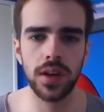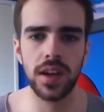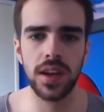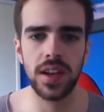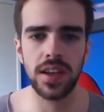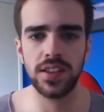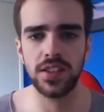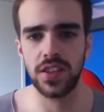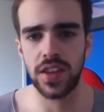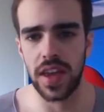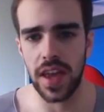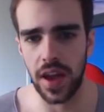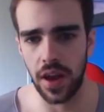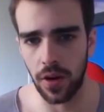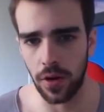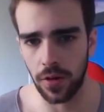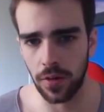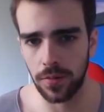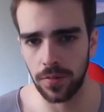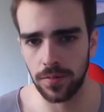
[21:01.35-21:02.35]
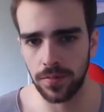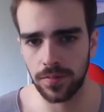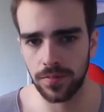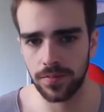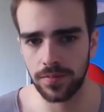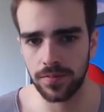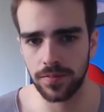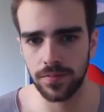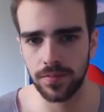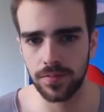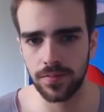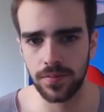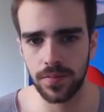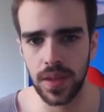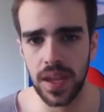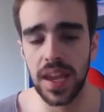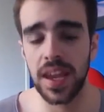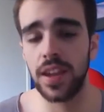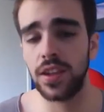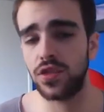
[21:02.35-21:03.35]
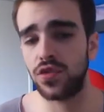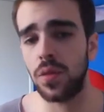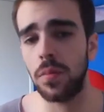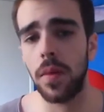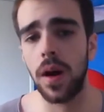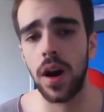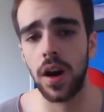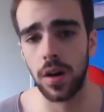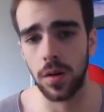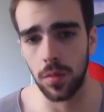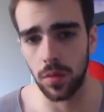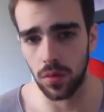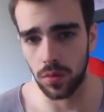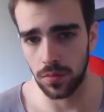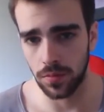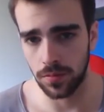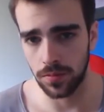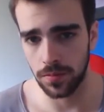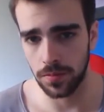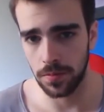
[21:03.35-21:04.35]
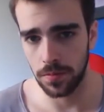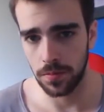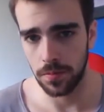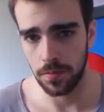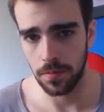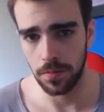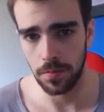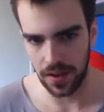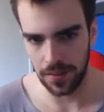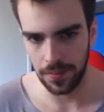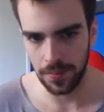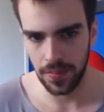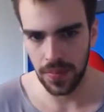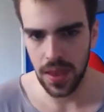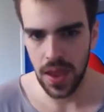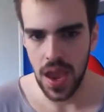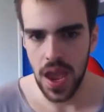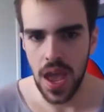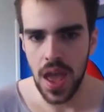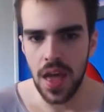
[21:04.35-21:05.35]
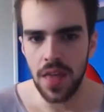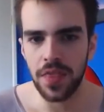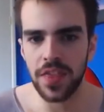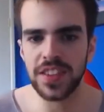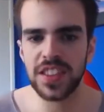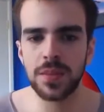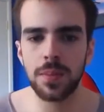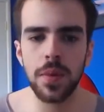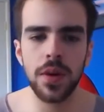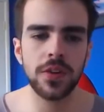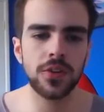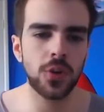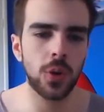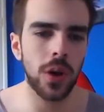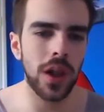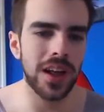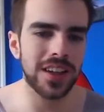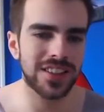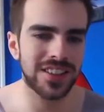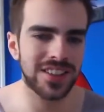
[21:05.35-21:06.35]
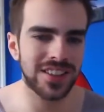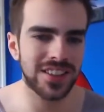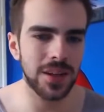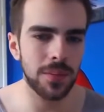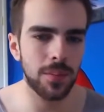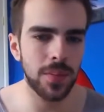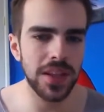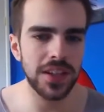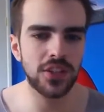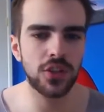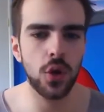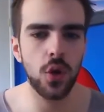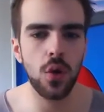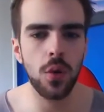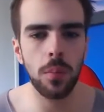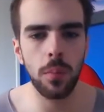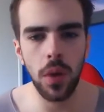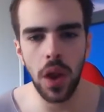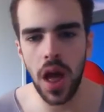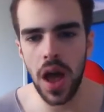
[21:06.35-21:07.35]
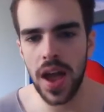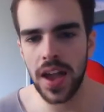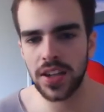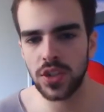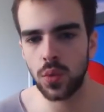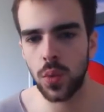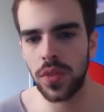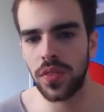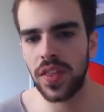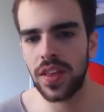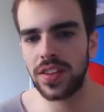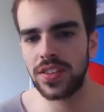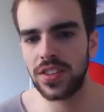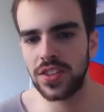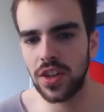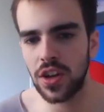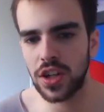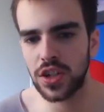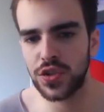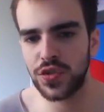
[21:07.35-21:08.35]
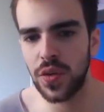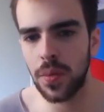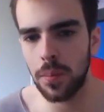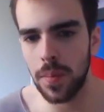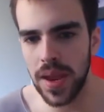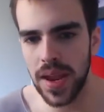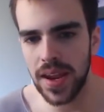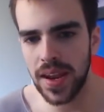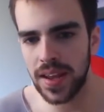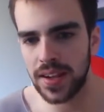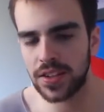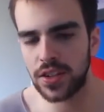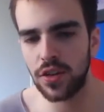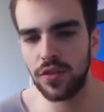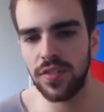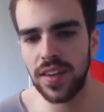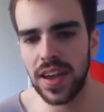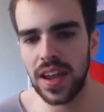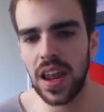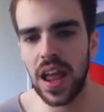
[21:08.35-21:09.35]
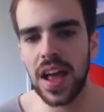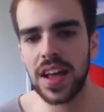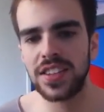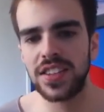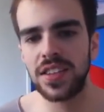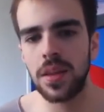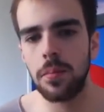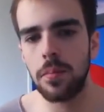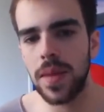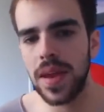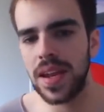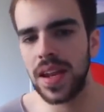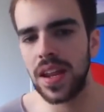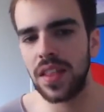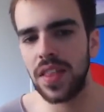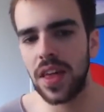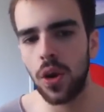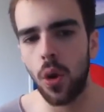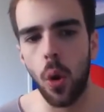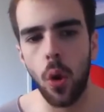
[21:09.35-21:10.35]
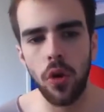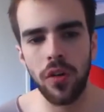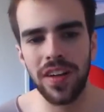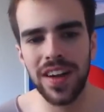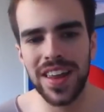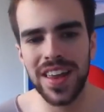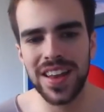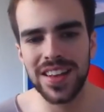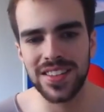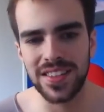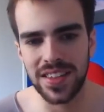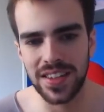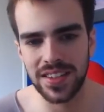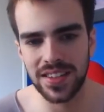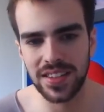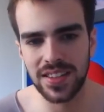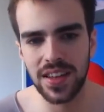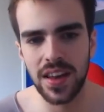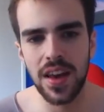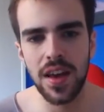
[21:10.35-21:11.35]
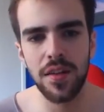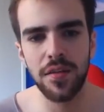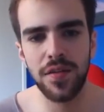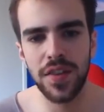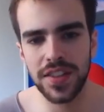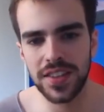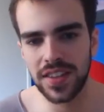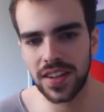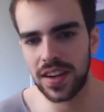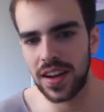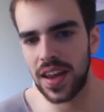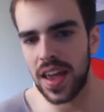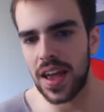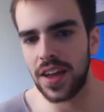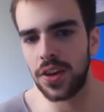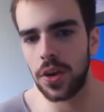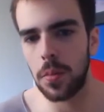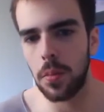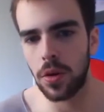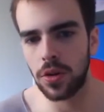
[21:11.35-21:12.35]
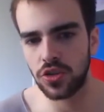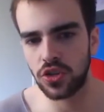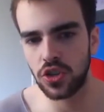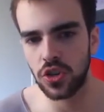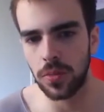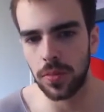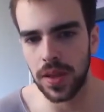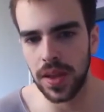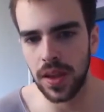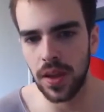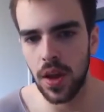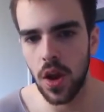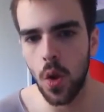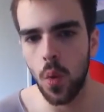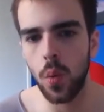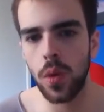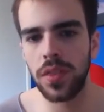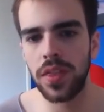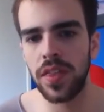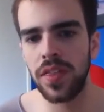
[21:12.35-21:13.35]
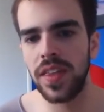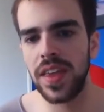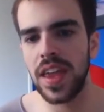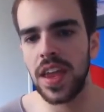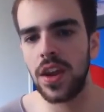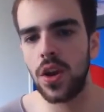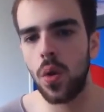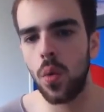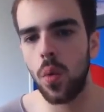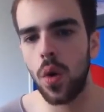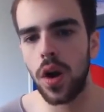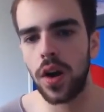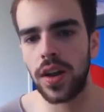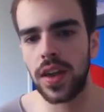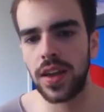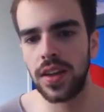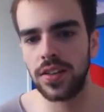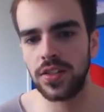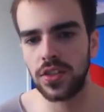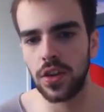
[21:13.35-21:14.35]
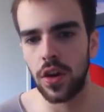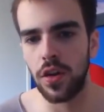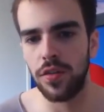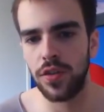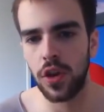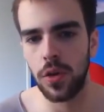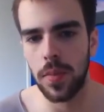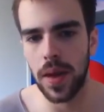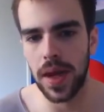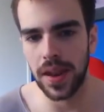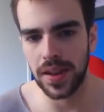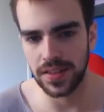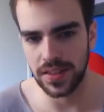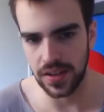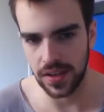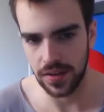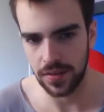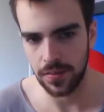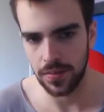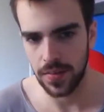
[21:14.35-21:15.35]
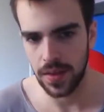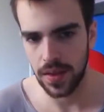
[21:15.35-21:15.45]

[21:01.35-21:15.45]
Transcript: it is now. It is remarkable. The spiritual are simply too blind with their search for meaning to realize the meaning that already exists physically and demonstrably within the inner workings of humanity.